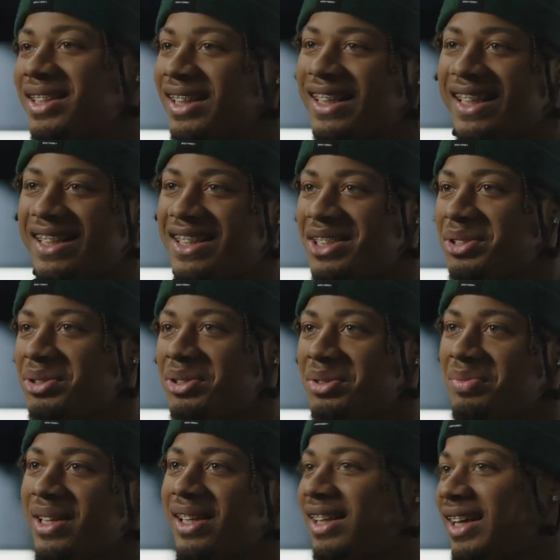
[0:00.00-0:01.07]
it, it didn't choose
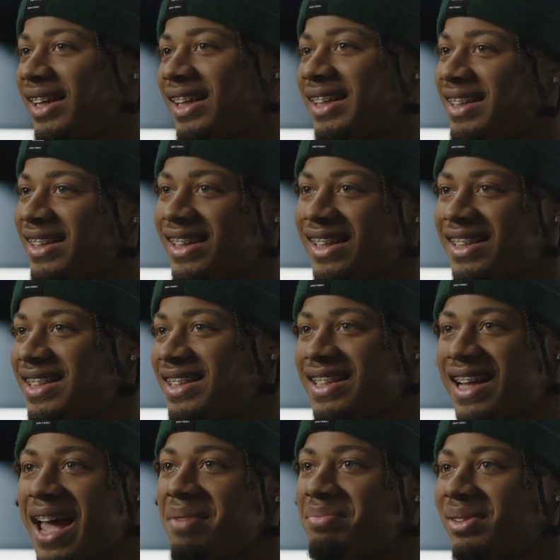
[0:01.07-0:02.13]
me. Like, it, it just
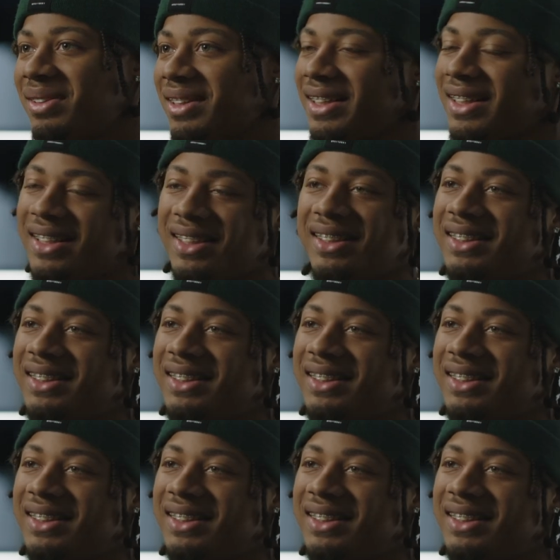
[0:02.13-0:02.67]
happened. Like,